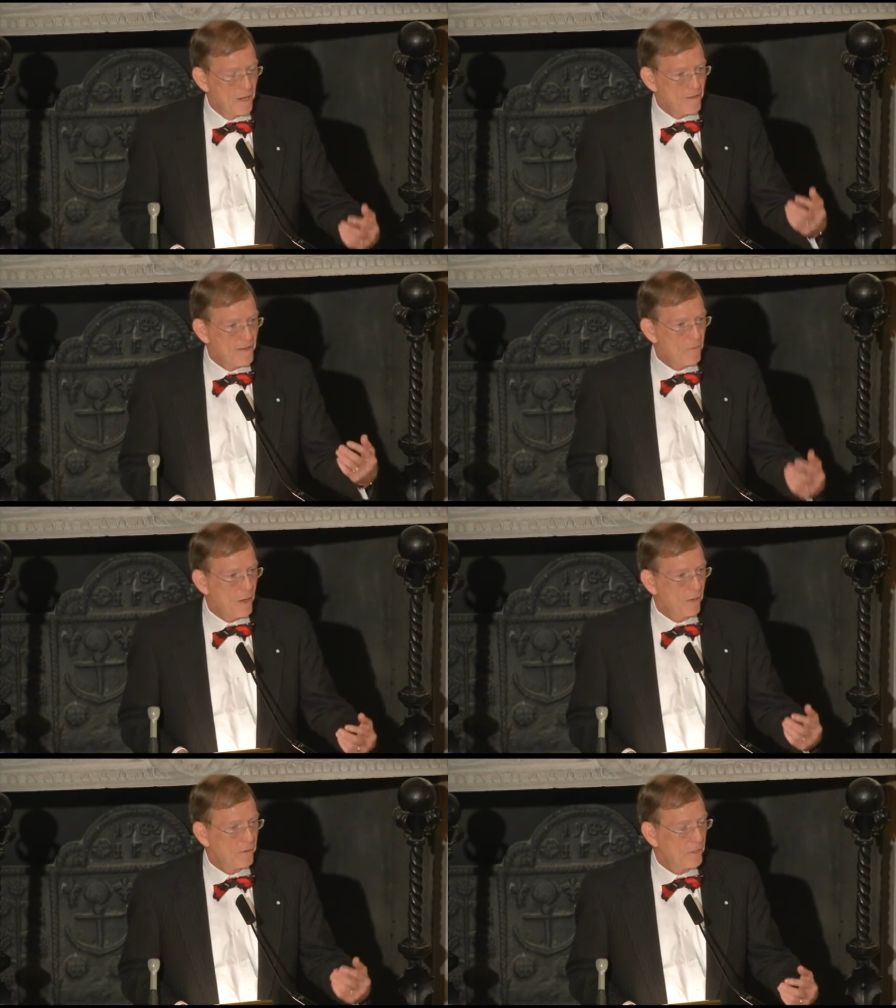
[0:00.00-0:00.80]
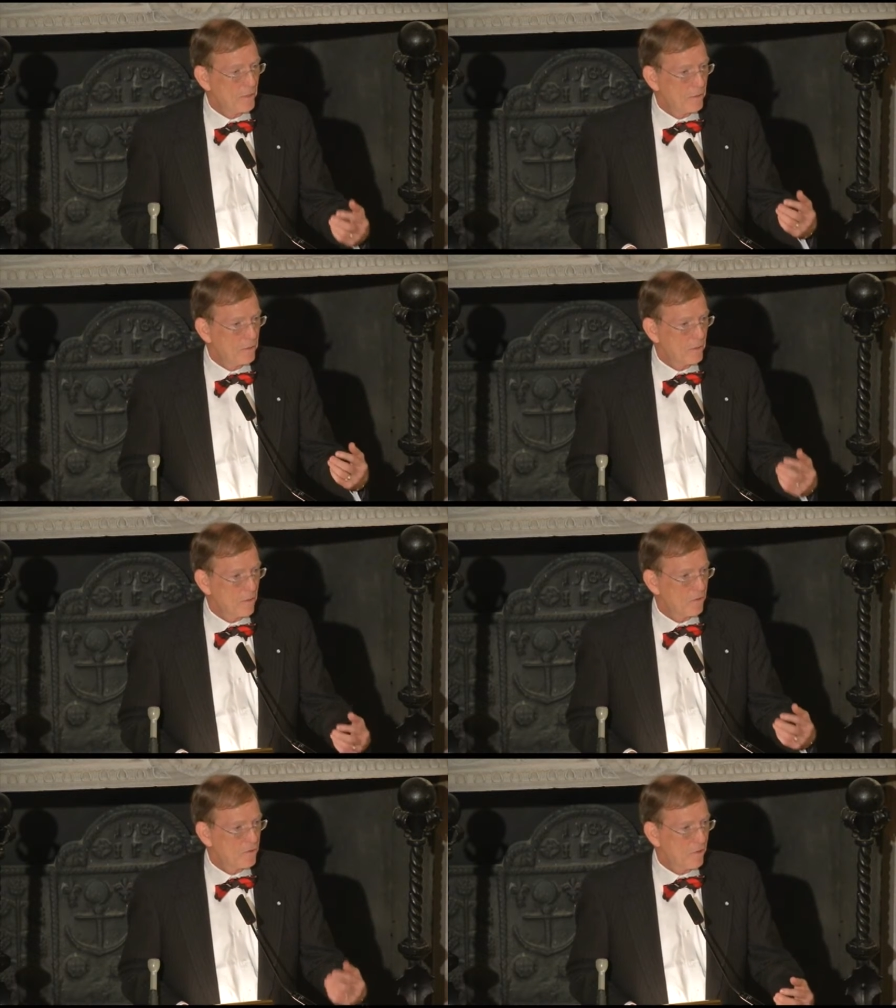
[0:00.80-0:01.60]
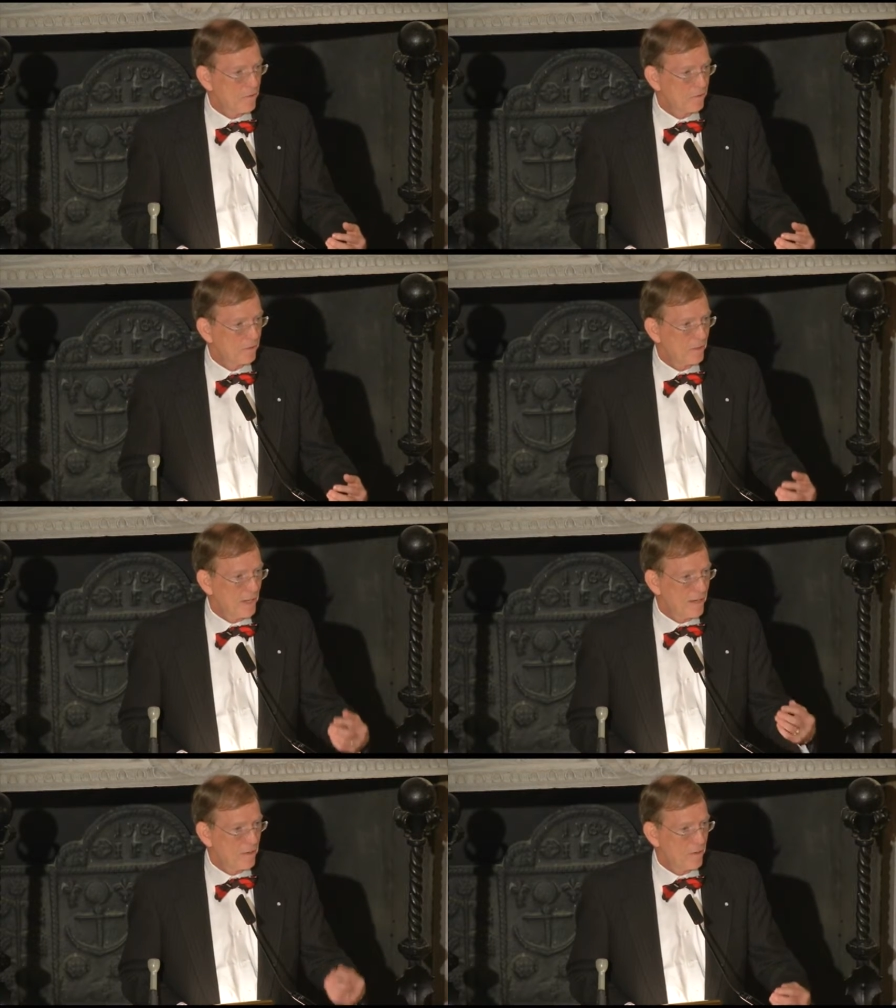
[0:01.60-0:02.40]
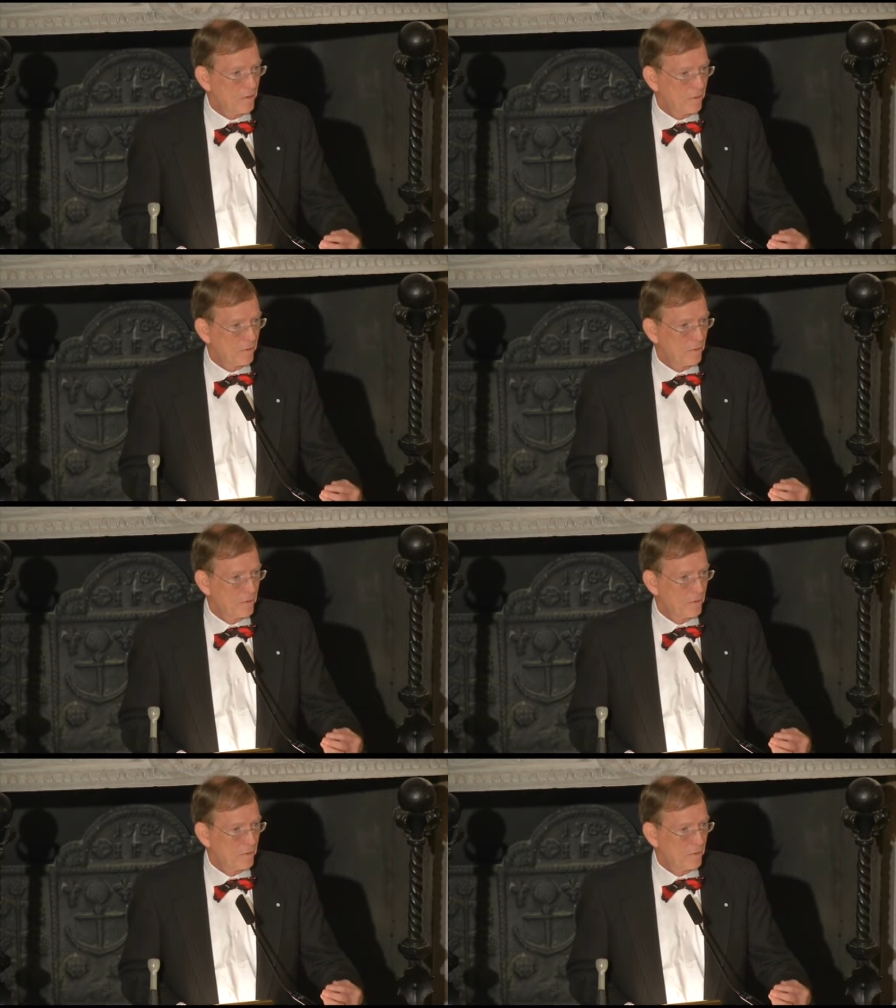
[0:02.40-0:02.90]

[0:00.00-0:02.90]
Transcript: she volunteered to go to Charleston and nurse